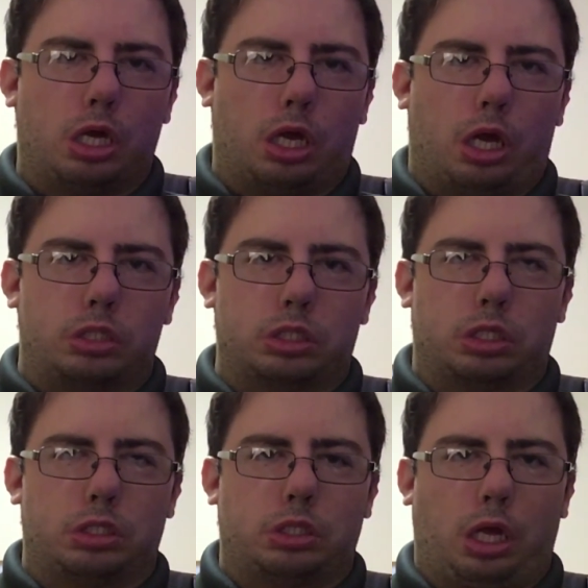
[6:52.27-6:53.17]

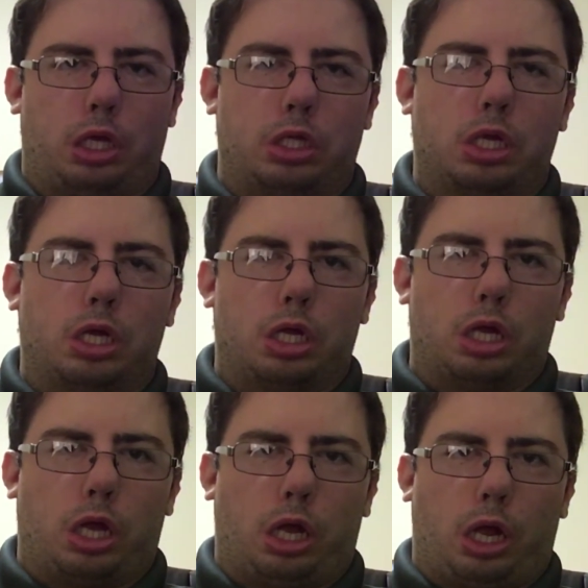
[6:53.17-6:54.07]
Windows 10.
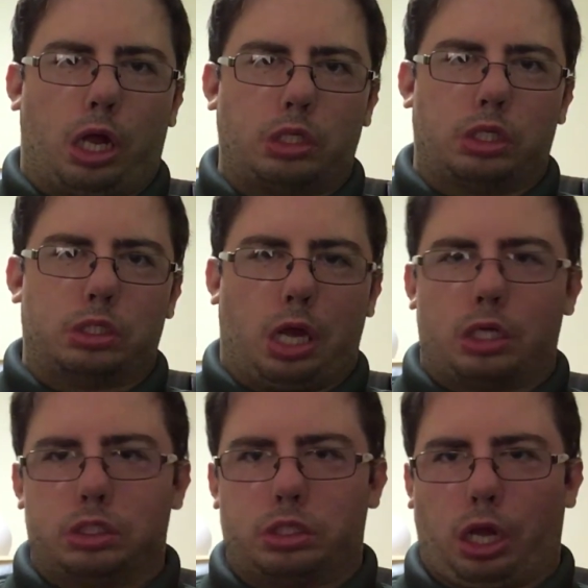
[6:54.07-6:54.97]
On the
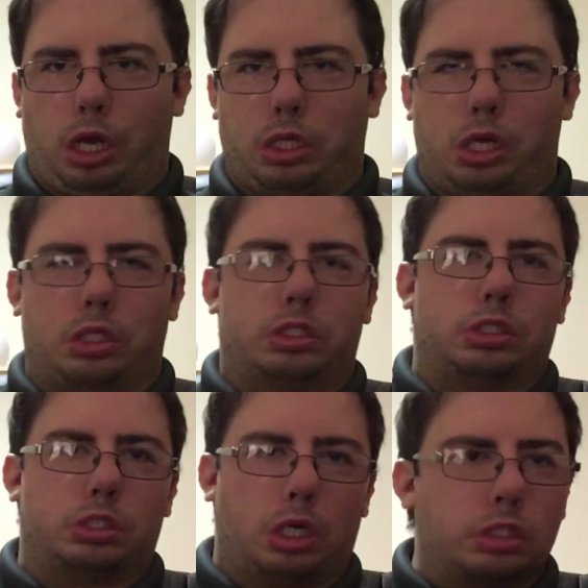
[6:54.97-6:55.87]
downside, it's
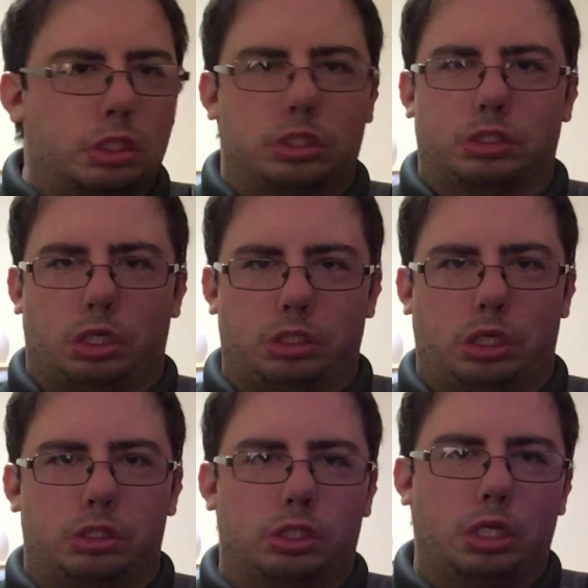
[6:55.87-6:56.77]
so
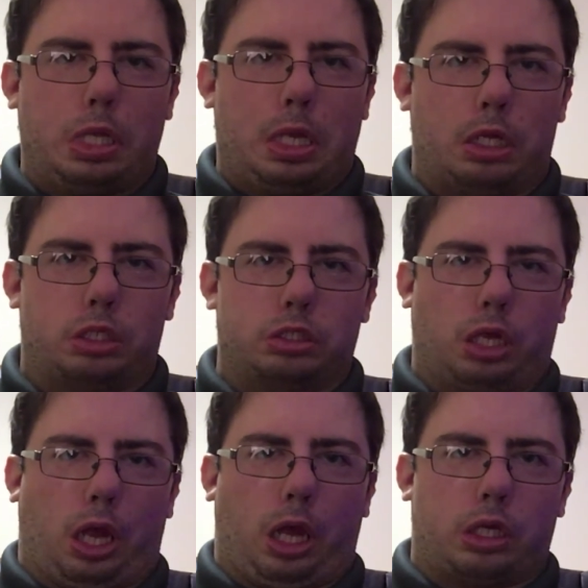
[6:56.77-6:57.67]
restrictive
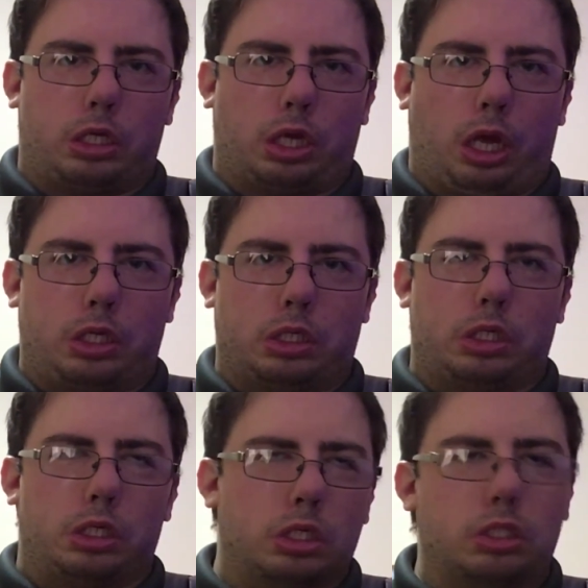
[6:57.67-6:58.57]
that I can
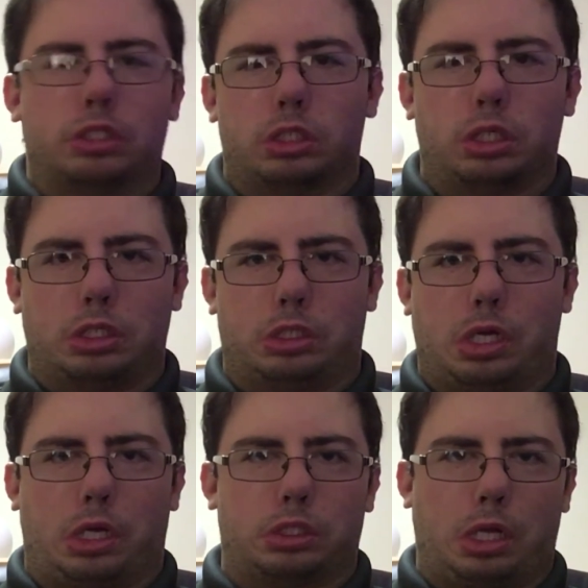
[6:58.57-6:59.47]
only really
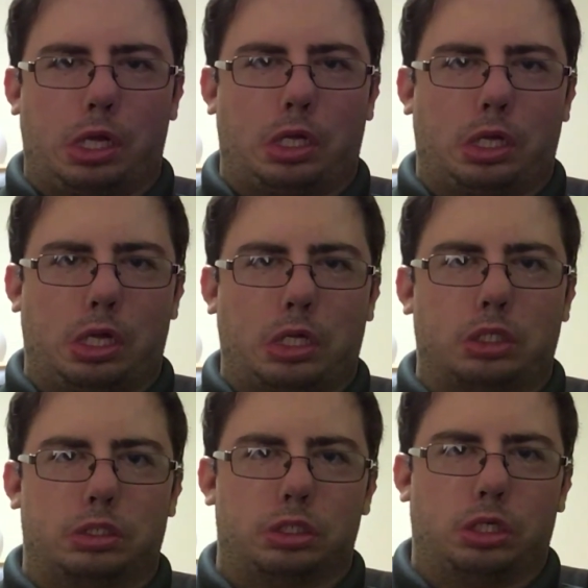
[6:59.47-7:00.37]
see it being
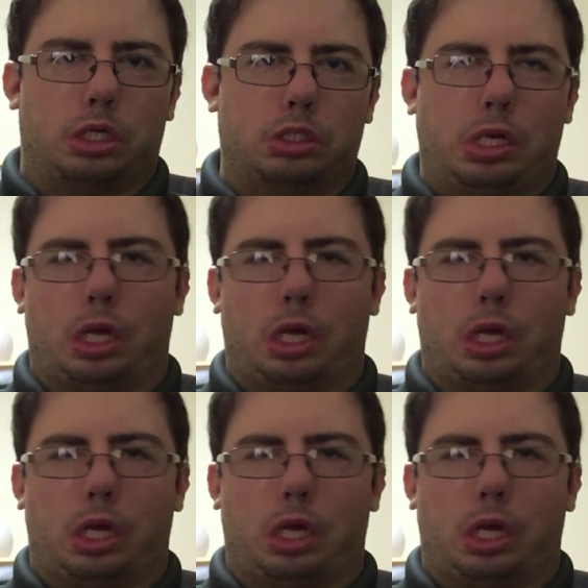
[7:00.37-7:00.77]
useful in the